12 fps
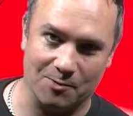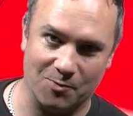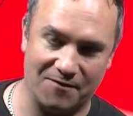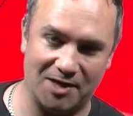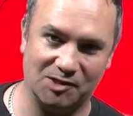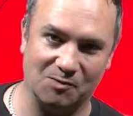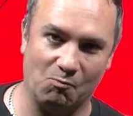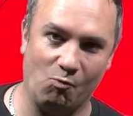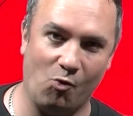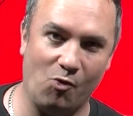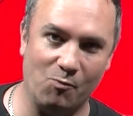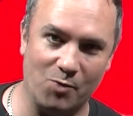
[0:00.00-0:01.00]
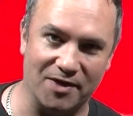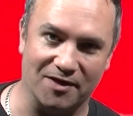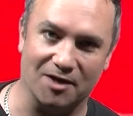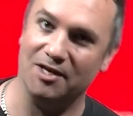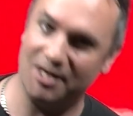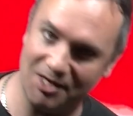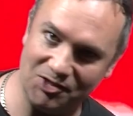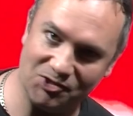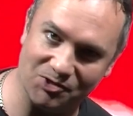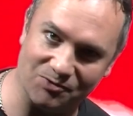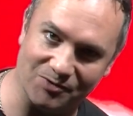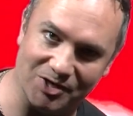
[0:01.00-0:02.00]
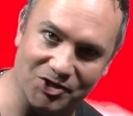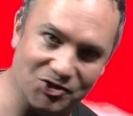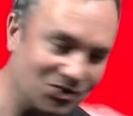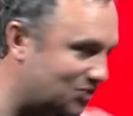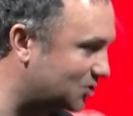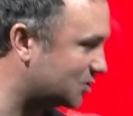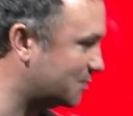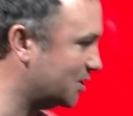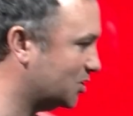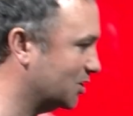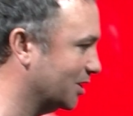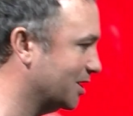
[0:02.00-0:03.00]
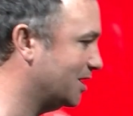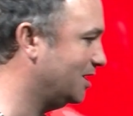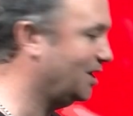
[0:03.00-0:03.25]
We've had some warm weather, eastern regions especially,